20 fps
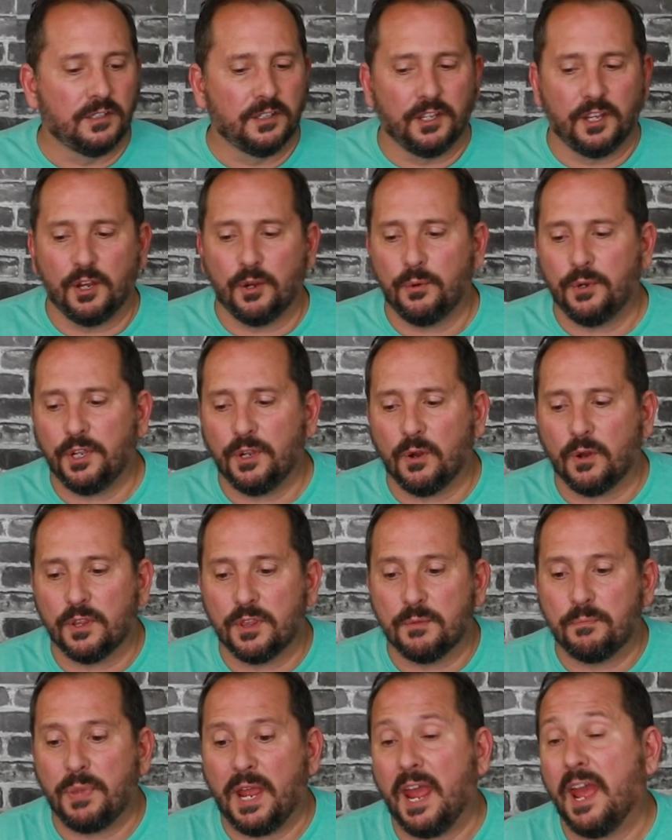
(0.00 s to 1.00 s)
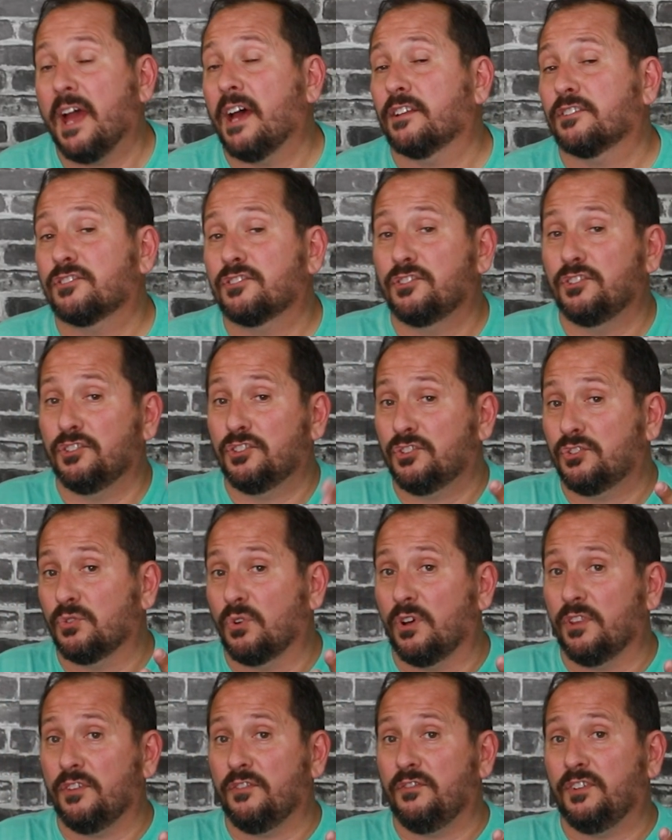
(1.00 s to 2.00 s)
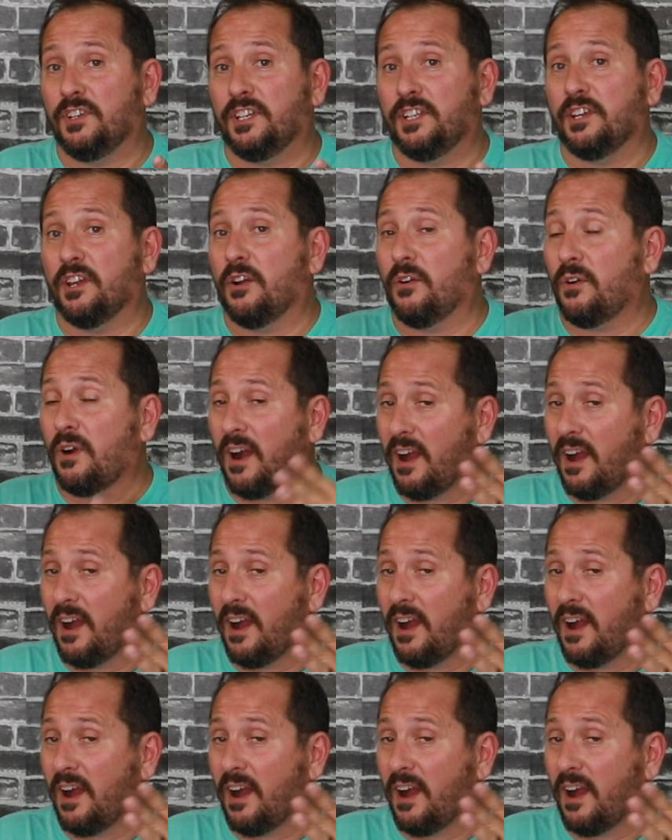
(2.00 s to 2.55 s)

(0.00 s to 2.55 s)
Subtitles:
Here we are in the past. You saw the video,